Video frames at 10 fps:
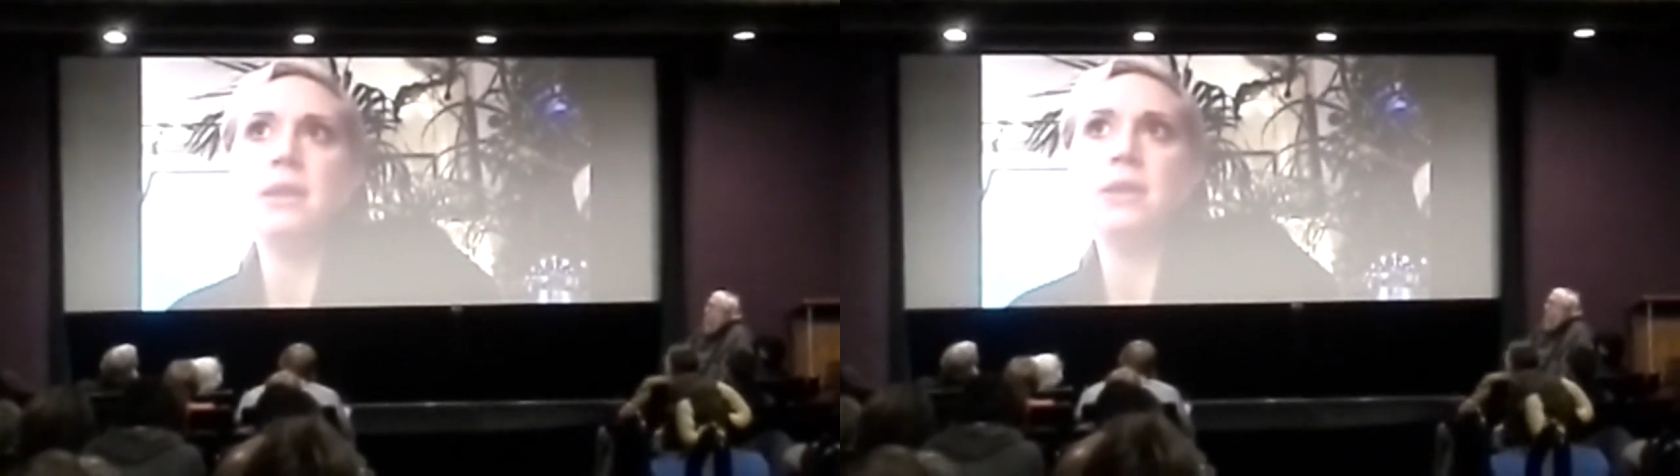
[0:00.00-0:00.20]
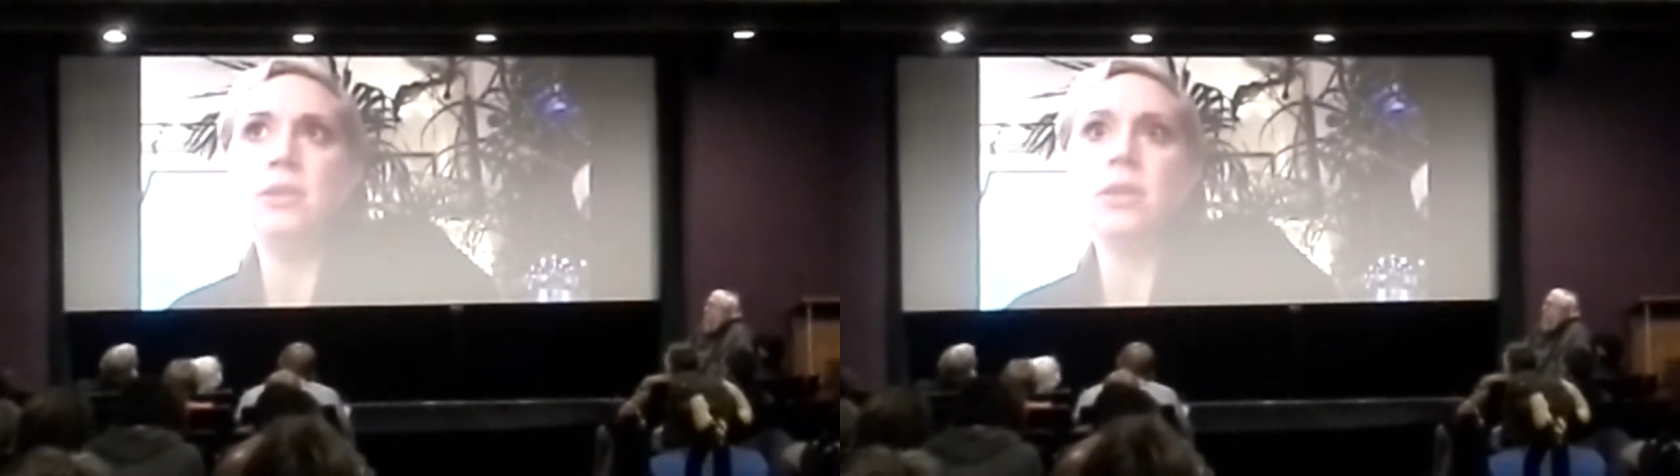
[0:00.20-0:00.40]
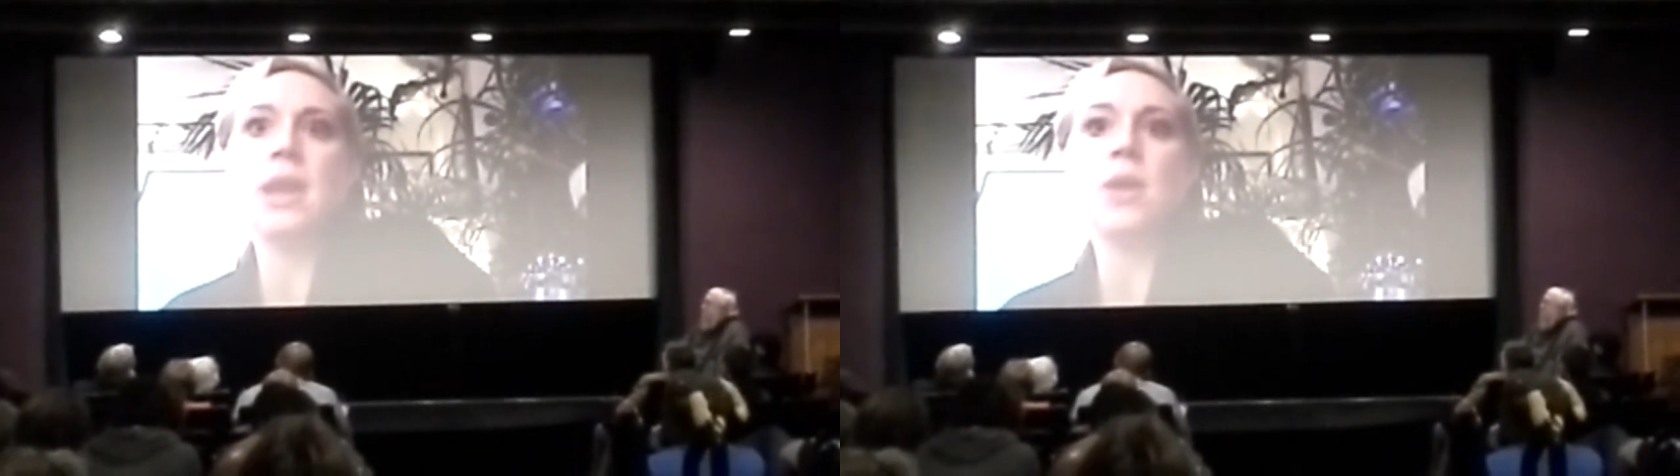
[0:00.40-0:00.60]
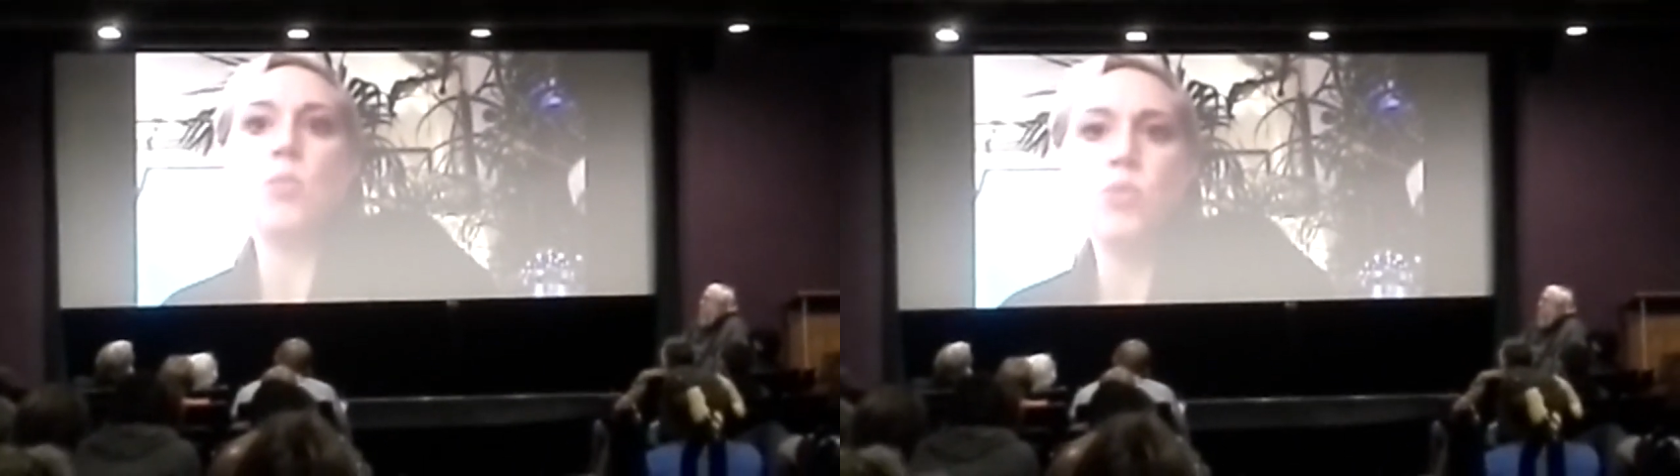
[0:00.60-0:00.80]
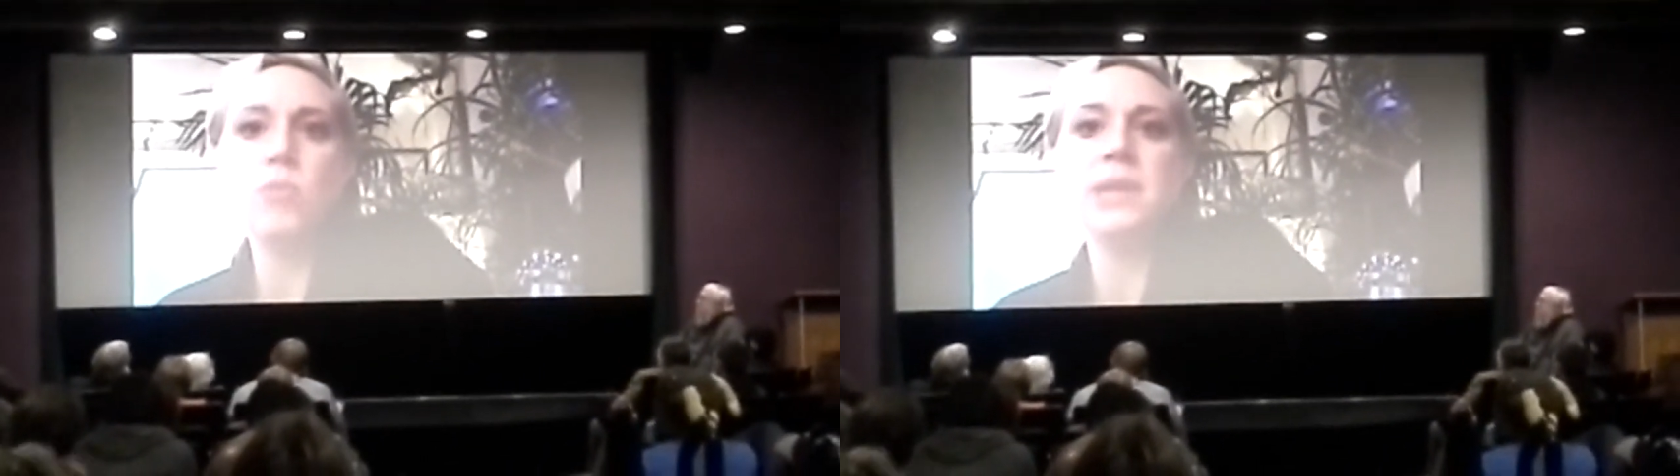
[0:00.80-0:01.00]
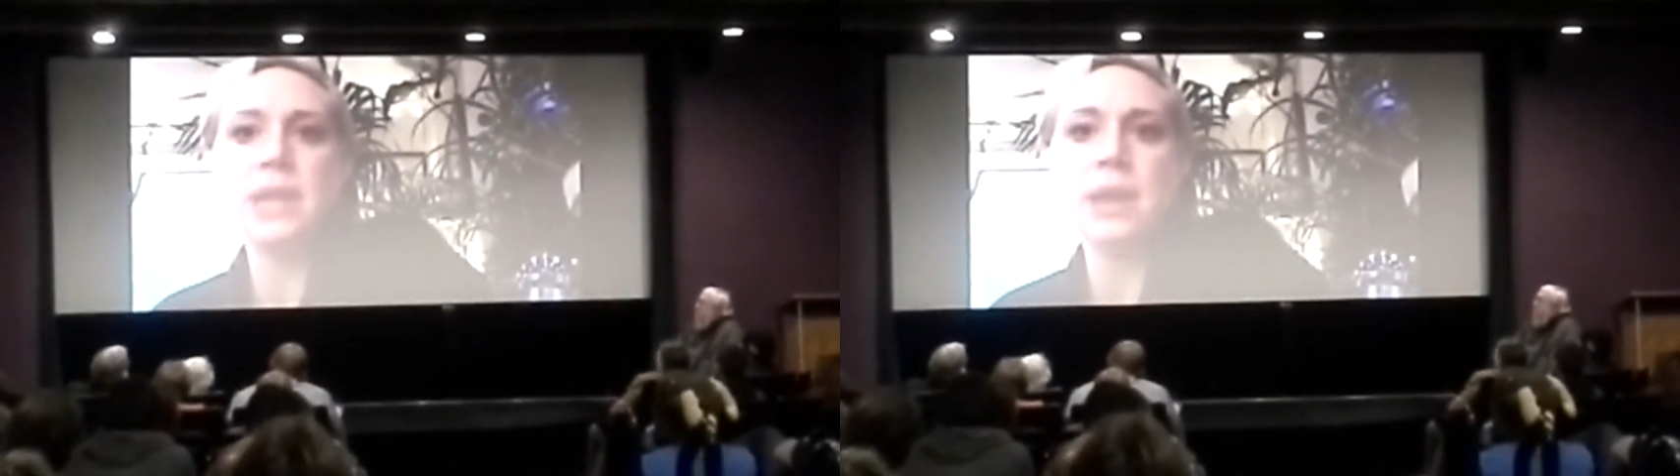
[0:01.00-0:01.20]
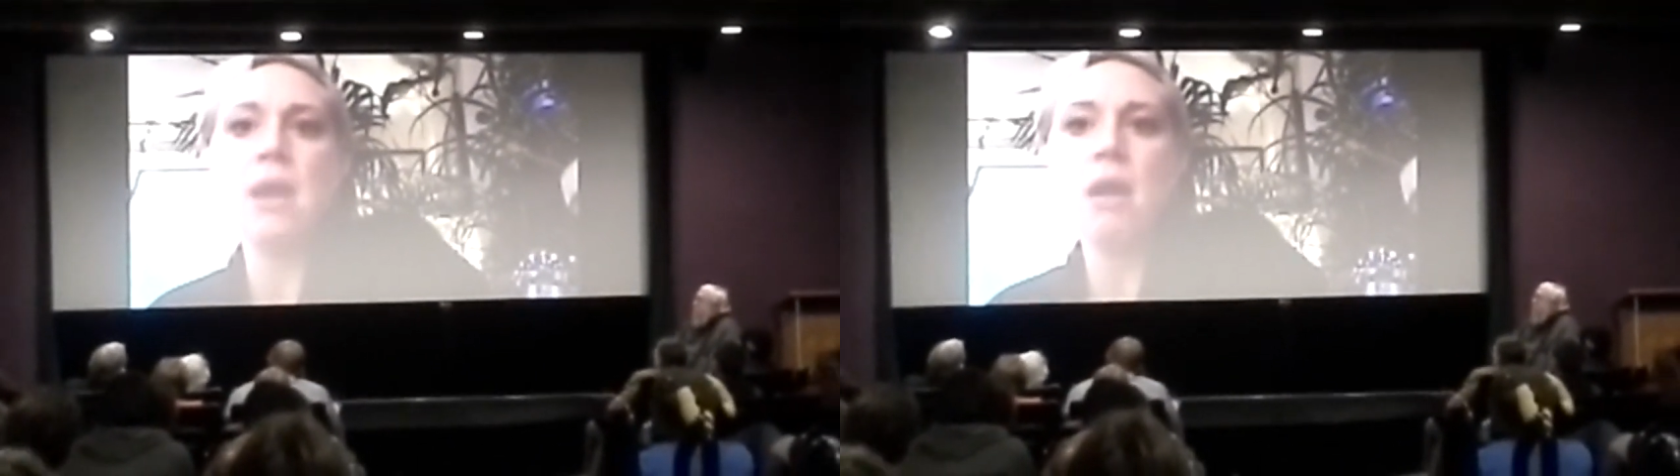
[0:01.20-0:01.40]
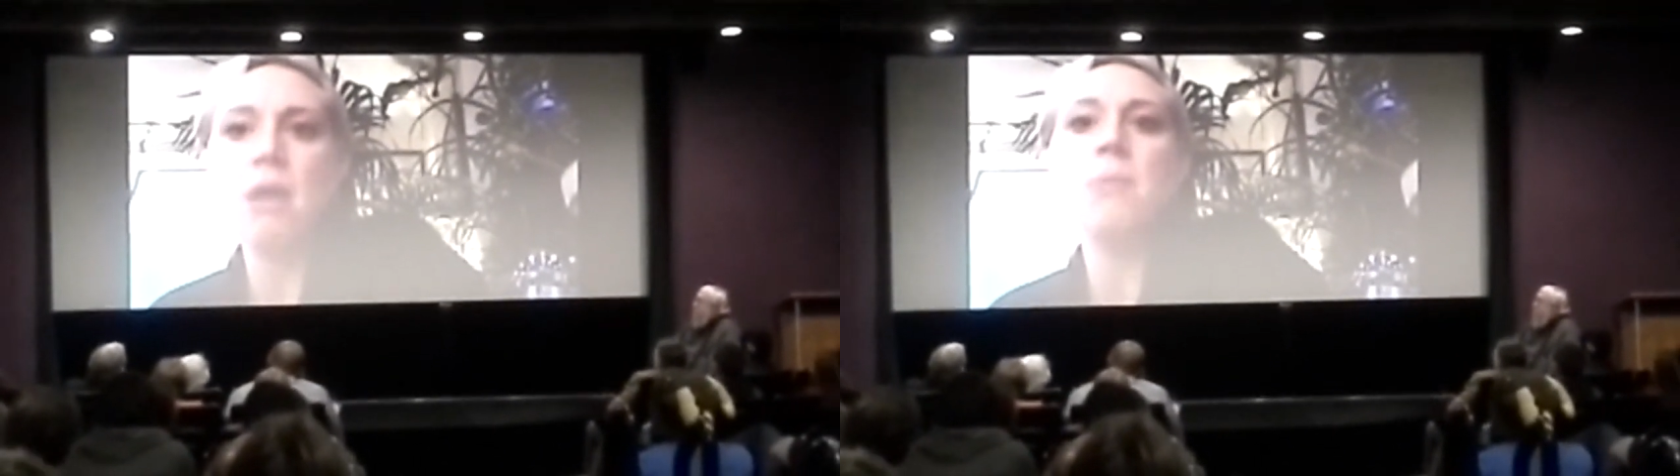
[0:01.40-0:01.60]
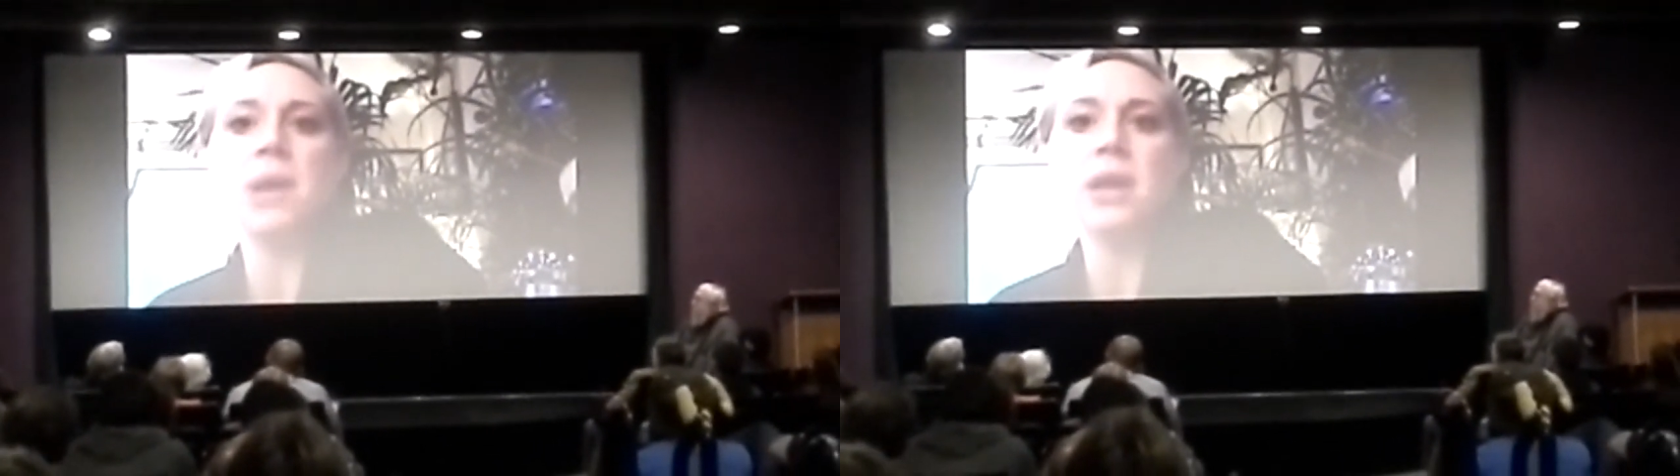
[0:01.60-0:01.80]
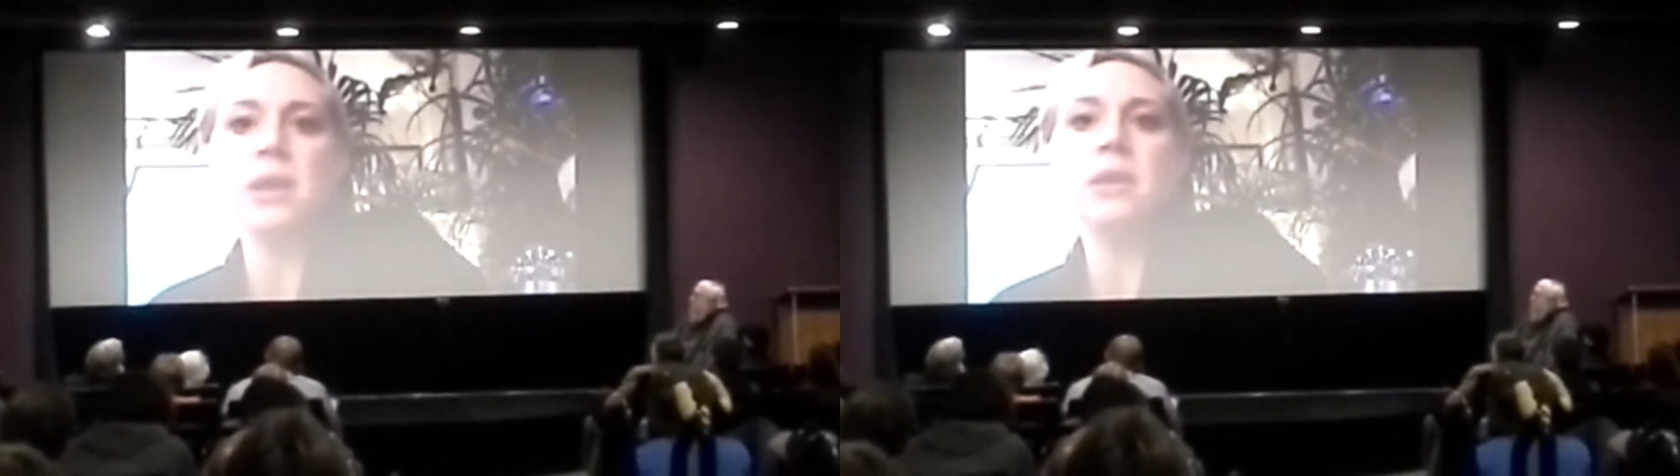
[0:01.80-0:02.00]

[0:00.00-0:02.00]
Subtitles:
look like a woman in armour,